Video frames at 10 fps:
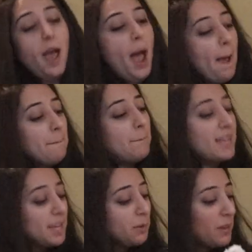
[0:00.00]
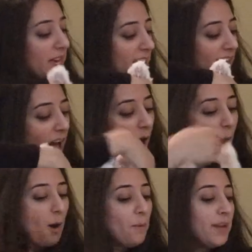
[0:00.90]
and Peewee
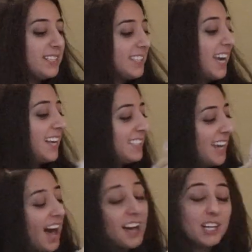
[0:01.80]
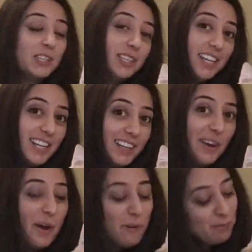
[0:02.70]
always gets a clean,
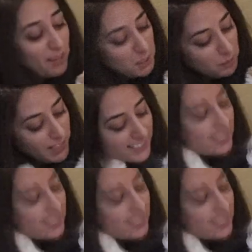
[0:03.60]
fresh place